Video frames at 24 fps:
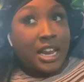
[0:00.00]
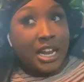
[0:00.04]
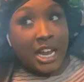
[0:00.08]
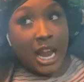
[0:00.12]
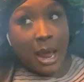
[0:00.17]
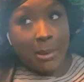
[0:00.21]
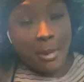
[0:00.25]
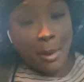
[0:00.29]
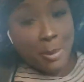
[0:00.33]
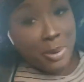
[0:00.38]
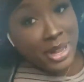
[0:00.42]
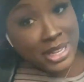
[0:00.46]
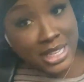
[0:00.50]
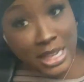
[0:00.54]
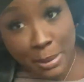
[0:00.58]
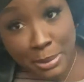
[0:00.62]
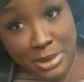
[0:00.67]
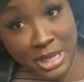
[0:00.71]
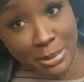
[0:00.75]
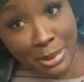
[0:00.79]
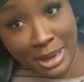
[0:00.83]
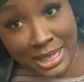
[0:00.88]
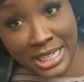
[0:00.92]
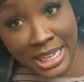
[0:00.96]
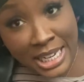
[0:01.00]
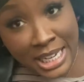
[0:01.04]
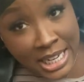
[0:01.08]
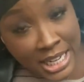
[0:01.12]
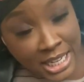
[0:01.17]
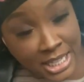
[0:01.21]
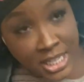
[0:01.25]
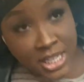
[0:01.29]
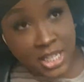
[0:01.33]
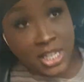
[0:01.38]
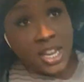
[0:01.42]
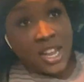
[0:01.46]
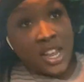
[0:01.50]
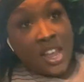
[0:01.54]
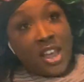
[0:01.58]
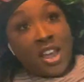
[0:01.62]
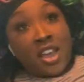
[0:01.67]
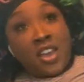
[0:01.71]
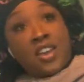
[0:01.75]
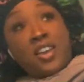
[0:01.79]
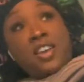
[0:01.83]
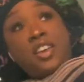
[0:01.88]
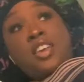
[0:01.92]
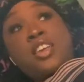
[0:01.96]
Now my pants coming to my titties.
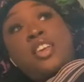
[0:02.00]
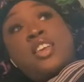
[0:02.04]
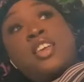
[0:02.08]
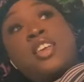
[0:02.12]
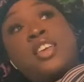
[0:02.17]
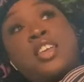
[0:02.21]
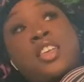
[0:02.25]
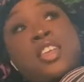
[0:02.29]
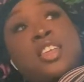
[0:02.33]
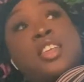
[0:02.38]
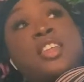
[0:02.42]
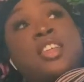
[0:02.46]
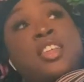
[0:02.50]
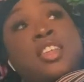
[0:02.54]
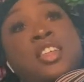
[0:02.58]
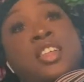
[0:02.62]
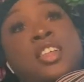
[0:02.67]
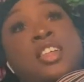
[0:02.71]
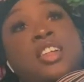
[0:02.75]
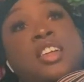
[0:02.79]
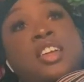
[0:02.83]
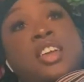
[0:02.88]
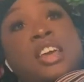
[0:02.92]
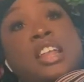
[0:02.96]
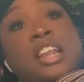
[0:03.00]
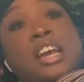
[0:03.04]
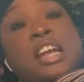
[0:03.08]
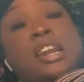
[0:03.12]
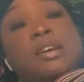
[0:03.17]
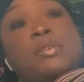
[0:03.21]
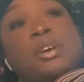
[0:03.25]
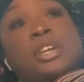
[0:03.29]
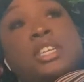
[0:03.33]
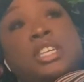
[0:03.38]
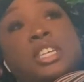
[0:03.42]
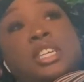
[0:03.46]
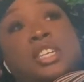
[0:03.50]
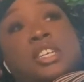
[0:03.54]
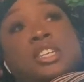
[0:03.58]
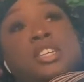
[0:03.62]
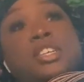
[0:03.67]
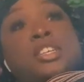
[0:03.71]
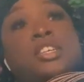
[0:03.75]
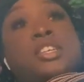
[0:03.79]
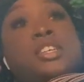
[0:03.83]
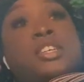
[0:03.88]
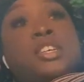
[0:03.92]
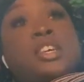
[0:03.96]
You don't got a wedgie.
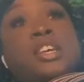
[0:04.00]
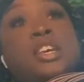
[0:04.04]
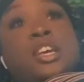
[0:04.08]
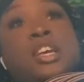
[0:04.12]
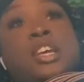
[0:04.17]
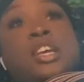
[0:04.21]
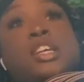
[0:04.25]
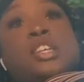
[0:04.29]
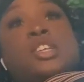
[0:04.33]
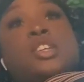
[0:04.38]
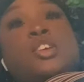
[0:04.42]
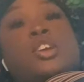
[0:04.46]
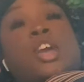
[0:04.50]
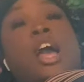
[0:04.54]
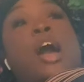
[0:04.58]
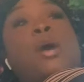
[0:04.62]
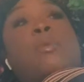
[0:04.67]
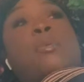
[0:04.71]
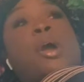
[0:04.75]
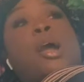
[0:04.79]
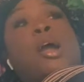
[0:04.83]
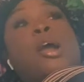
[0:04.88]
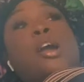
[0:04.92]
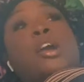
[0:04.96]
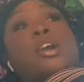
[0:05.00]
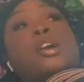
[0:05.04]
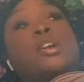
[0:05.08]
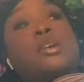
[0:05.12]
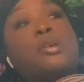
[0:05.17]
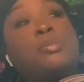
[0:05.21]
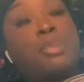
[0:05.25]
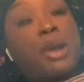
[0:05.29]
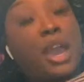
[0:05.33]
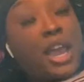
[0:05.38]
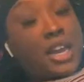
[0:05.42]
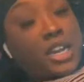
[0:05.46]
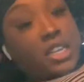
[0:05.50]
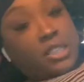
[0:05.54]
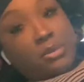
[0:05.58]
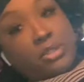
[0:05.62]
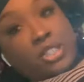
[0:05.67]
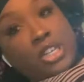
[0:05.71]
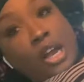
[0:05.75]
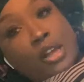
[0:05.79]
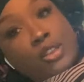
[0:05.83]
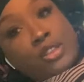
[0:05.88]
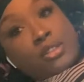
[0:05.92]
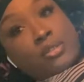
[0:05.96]
Do y'all wear panties with
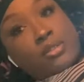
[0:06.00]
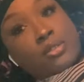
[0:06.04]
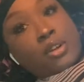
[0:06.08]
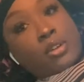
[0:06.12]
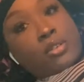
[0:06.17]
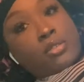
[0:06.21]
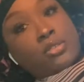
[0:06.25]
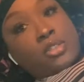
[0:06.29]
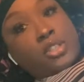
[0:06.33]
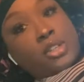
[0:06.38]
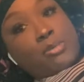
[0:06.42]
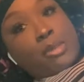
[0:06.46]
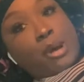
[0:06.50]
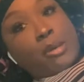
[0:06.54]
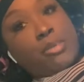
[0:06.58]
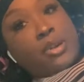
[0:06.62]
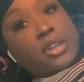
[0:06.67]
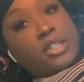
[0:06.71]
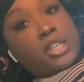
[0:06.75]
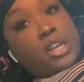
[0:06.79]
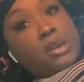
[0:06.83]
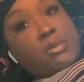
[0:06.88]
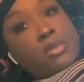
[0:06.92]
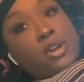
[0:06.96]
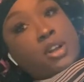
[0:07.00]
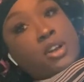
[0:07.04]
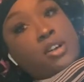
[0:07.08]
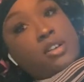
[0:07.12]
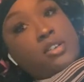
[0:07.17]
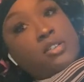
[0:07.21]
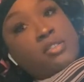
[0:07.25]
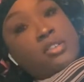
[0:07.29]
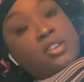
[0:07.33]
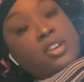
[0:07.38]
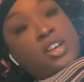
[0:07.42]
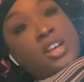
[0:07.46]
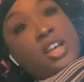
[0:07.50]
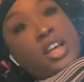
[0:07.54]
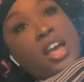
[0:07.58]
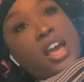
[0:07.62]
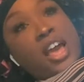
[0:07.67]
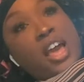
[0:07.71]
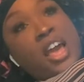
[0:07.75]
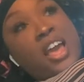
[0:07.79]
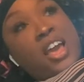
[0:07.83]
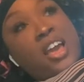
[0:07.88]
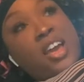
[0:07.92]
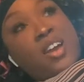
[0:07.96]
y'all? Oh shit, my braids are coming off.
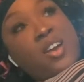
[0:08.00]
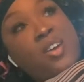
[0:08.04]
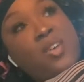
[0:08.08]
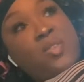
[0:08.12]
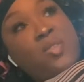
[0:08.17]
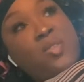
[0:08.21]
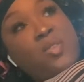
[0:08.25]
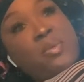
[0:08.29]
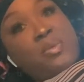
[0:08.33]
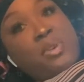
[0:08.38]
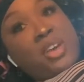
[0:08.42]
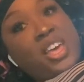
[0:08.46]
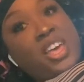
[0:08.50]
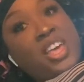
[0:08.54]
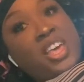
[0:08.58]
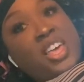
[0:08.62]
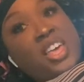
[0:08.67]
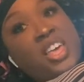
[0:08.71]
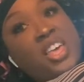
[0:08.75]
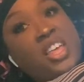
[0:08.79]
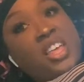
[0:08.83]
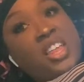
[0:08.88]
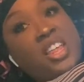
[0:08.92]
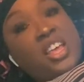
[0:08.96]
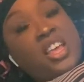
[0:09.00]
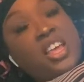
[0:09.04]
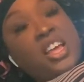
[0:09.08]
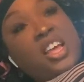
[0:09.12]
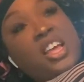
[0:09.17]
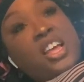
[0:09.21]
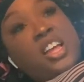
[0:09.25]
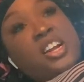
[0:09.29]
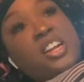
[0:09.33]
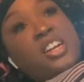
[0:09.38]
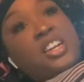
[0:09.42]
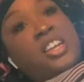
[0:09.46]
Oh yeah.